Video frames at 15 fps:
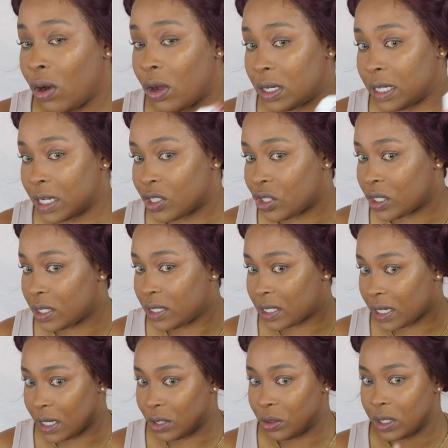On textured
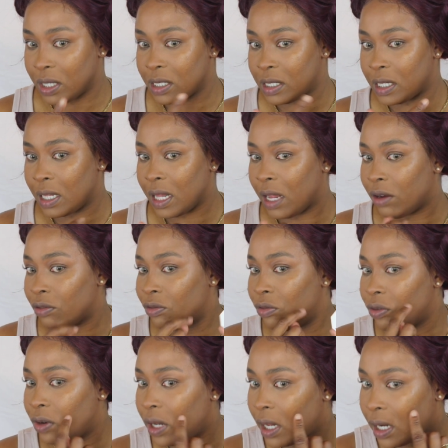skin, you can see that
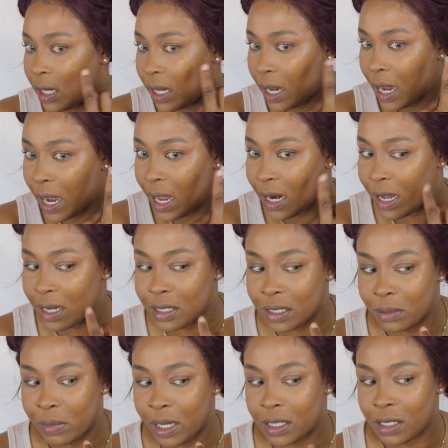really
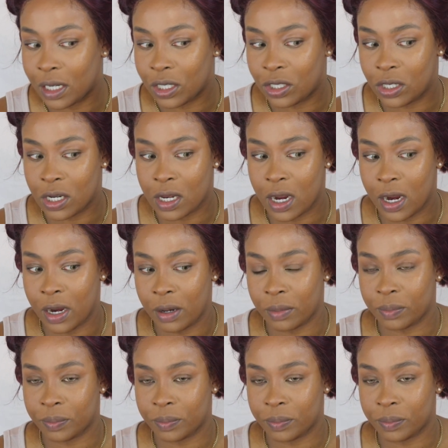highlighted my texture there.